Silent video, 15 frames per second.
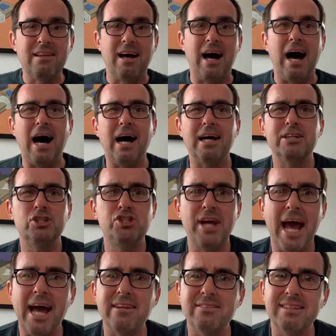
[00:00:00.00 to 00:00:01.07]
odd,
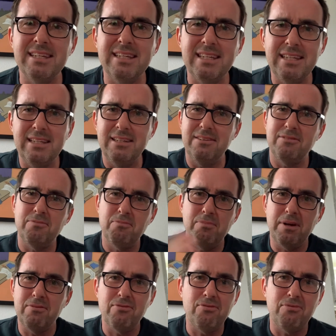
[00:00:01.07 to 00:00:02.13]
jazzy,
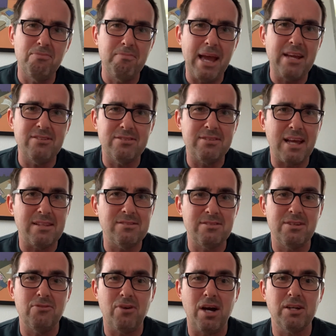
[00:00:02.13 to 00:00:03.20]
but makes sense
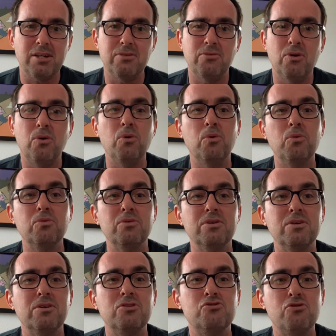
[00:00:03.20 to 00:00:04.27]
in rock and roll
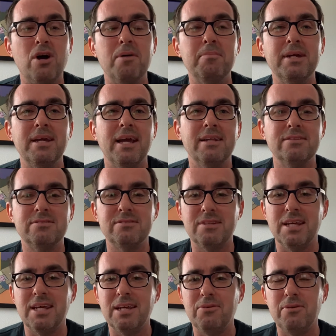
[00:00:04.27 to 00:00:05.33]
drumming, and
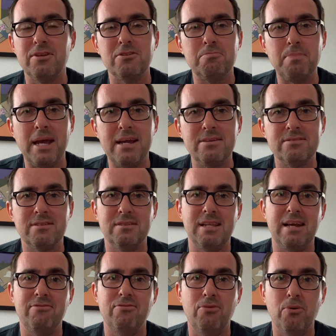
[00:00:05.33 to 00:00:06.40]
Sting with his bass and
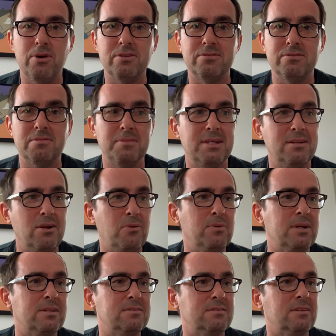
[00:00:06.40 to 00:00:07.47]
that voice. I mean, no one
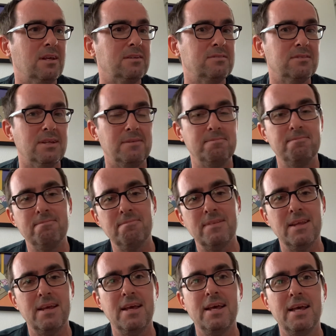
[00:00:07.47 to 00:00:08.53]
can sing like Sting.
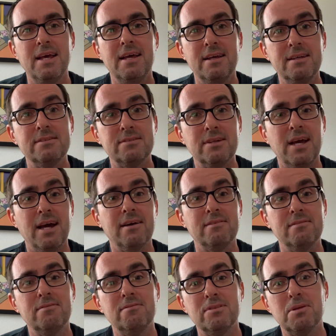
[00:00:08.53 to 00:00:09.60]
So, yeah,
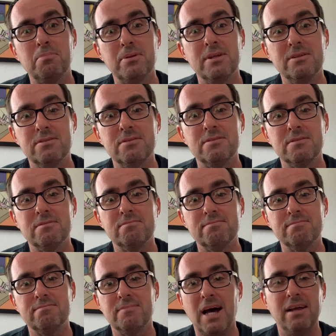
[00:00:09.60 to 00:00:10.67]
the Police.
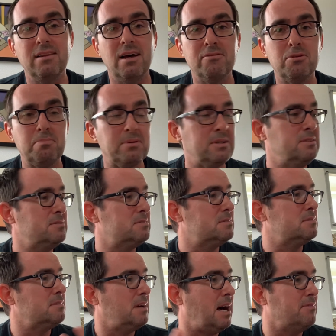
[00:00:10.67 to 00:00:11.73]
I love the
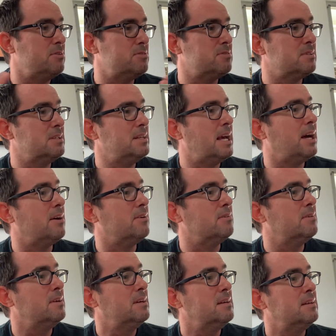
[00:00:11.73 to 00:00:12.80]
Police. Obviously, now
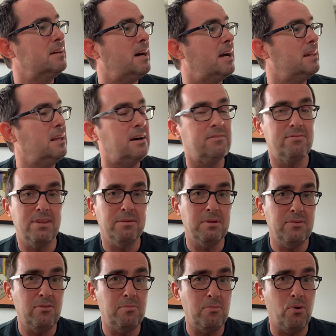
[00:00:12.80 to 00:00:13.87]
I love them
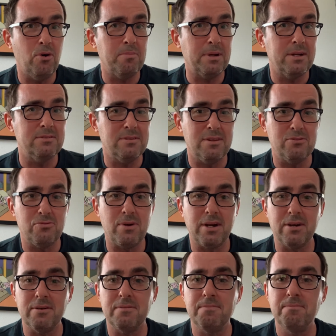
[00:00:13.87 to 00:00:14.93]
even more because of this record.